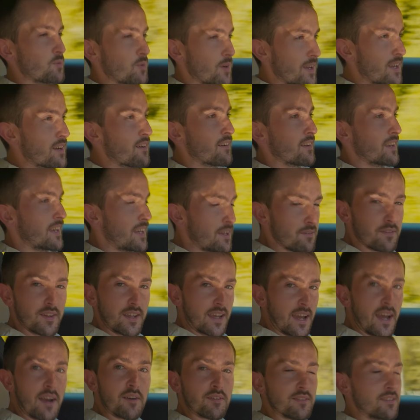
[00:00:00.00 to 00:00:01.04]
we are
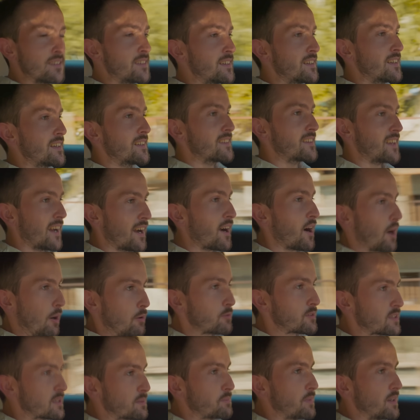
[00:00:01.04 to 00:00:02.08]
living out that
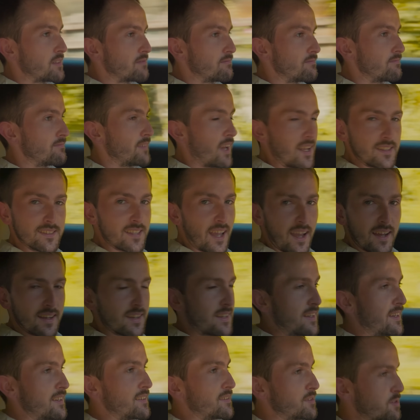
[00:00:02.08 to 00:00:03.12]
ultimate
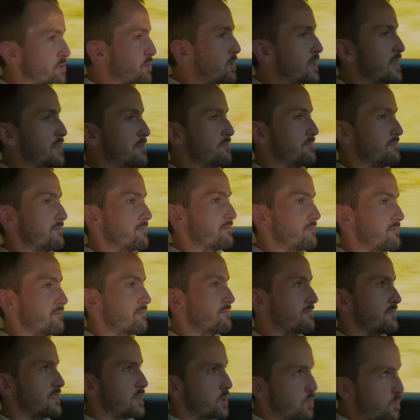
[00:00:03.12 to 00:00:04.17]
Italian dream.
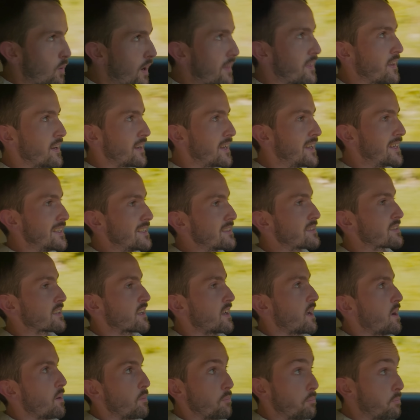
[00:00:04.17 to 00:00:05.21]
The weather is
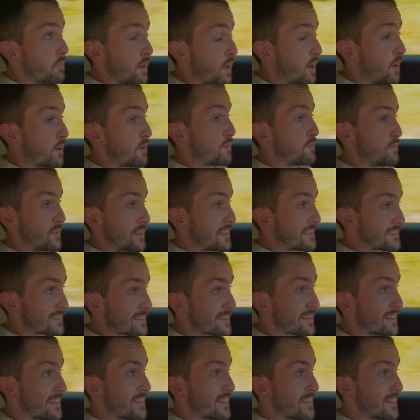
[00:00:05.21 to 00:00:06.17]
perfect,